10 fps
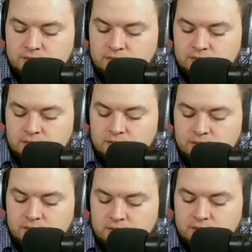
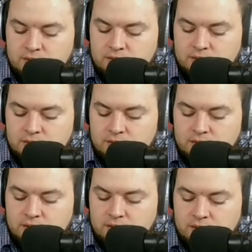
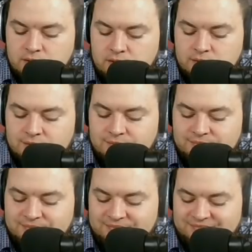
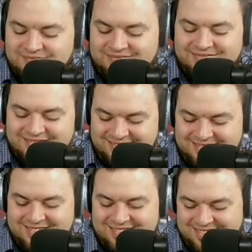
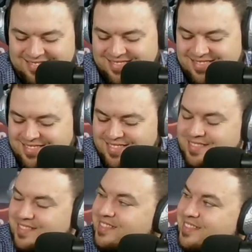
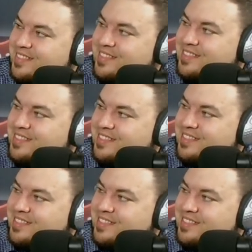(silent)